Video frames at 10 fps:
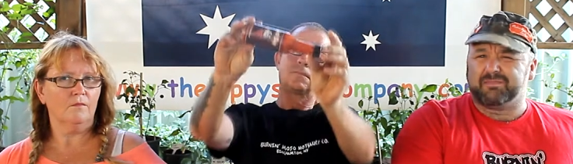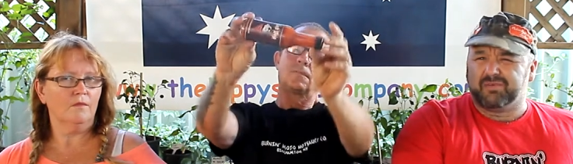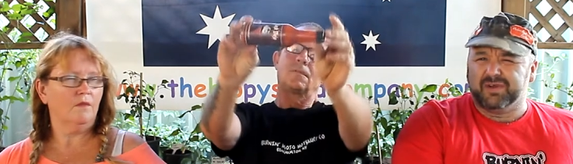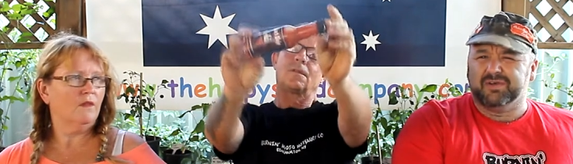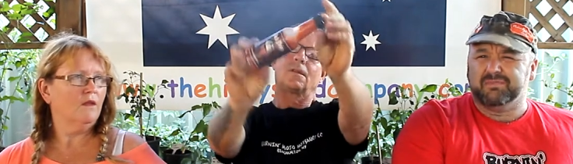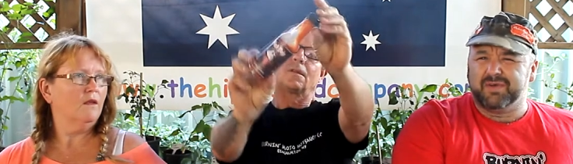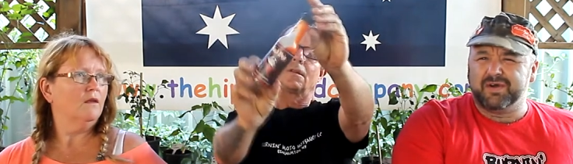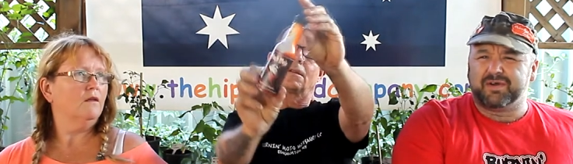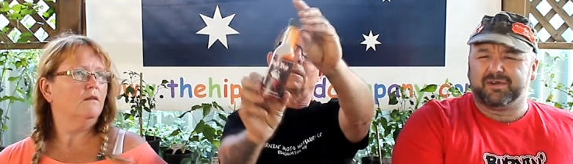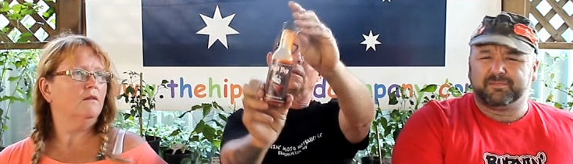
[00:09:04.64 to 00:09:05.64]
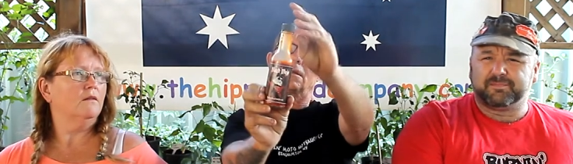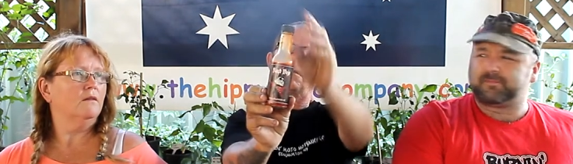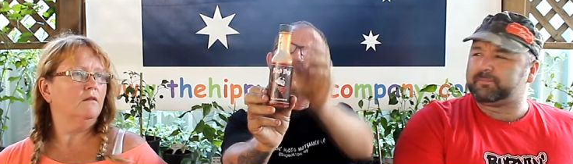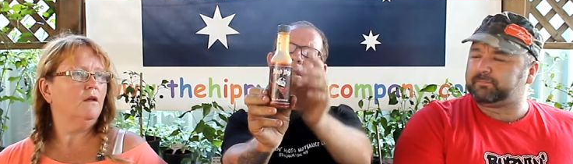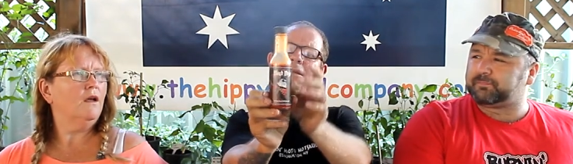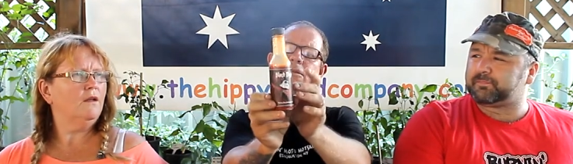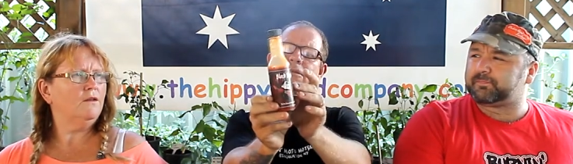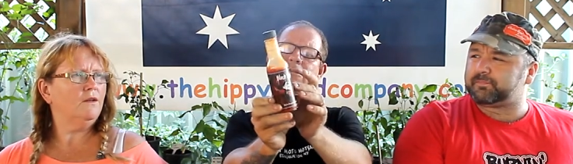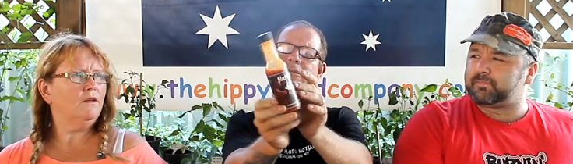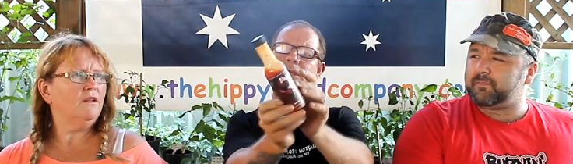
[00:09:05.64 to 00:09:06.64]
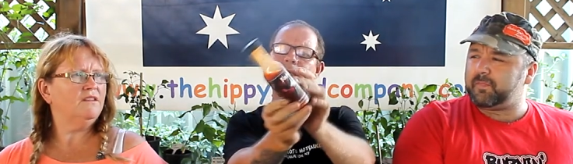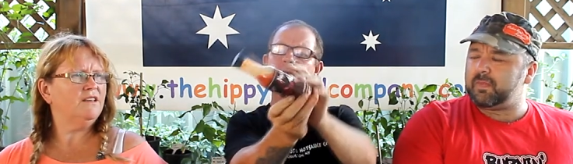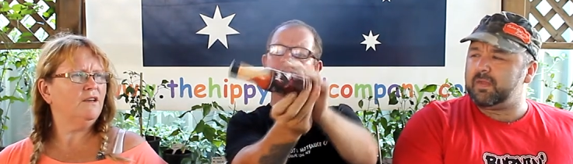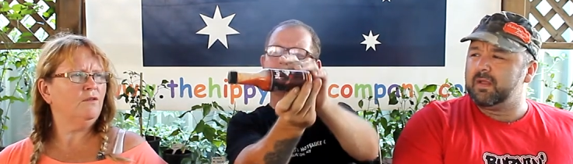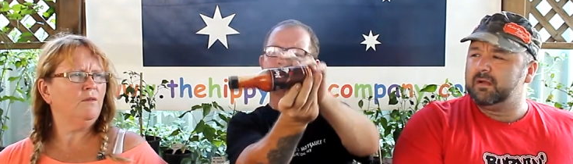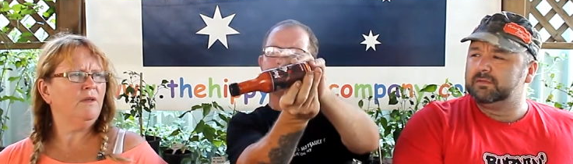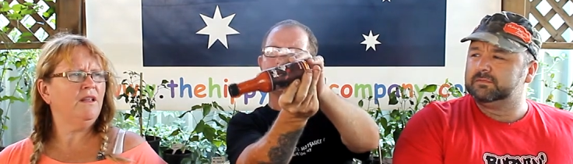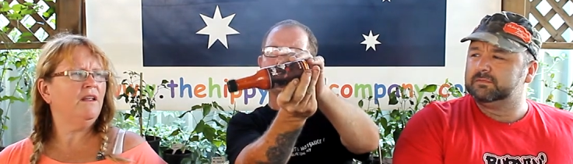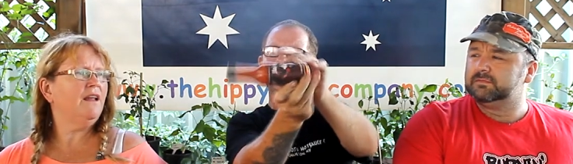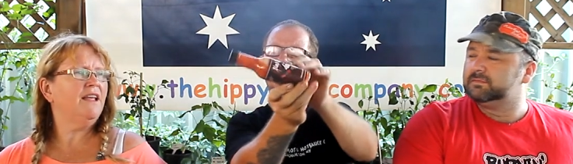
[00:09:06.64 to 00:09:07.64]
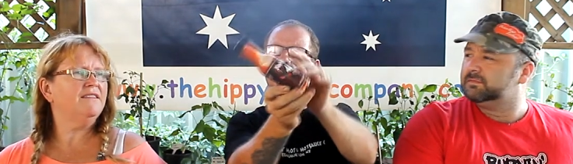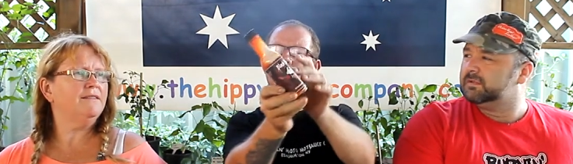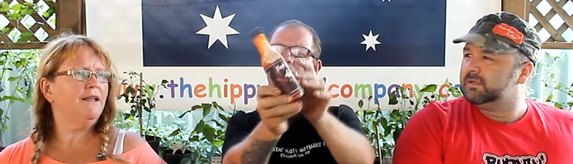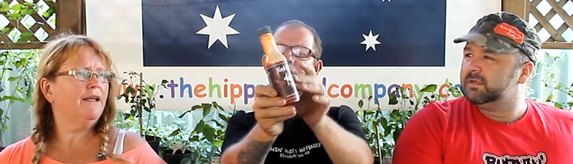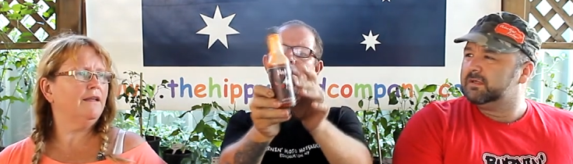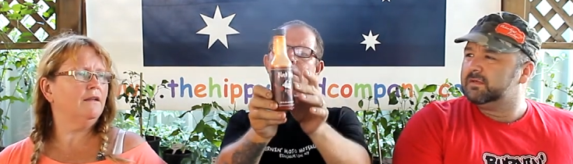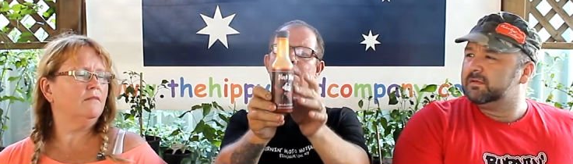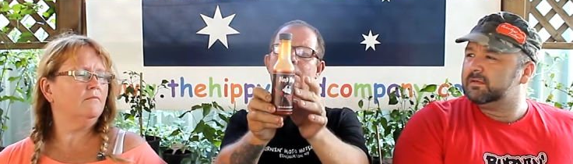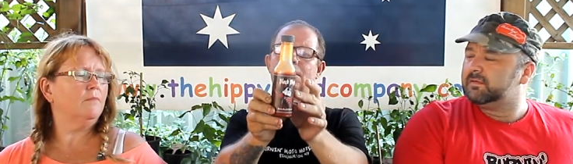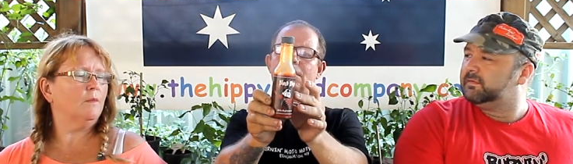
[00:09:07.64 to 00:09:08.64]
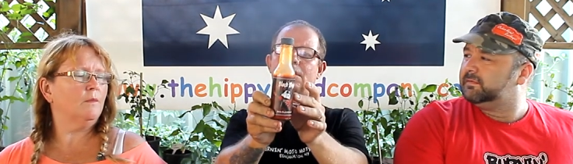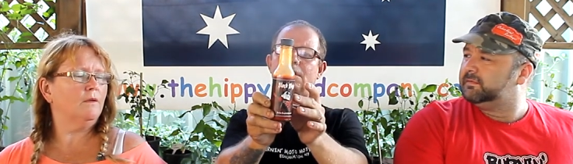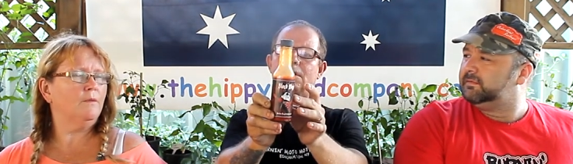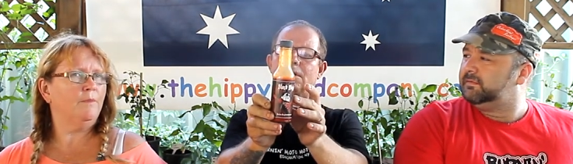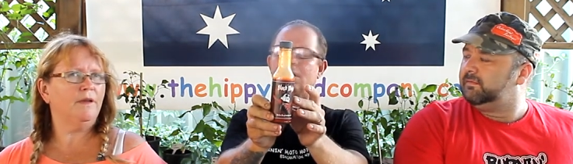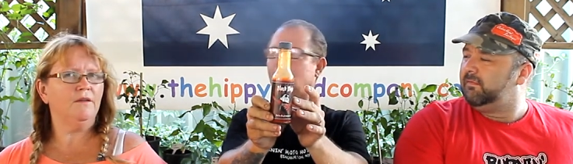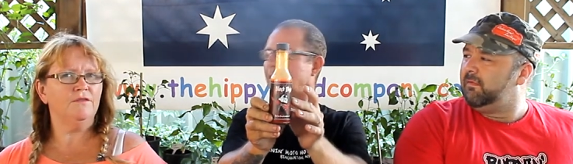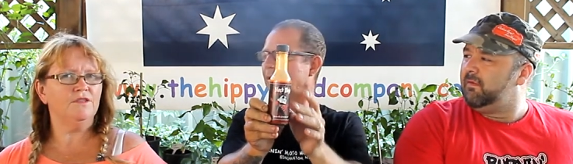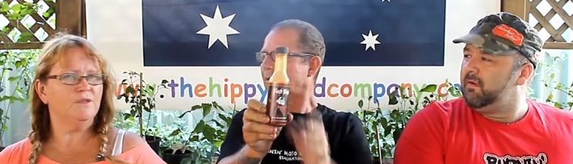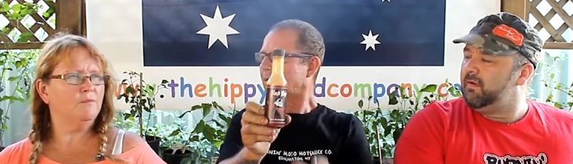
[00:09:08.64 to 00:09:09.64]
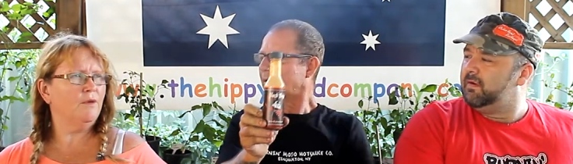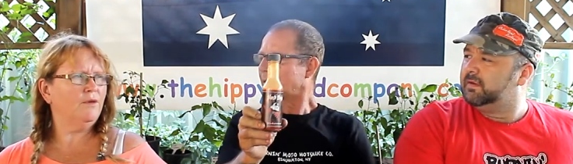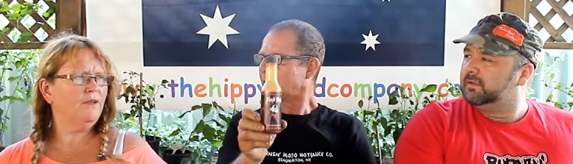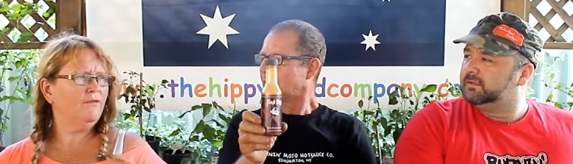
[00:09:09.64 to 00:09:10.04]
Speaker 1: a pretty good burn on it.
Speaker 2: But then you can Do, see is it only me that has like a bit of a smoky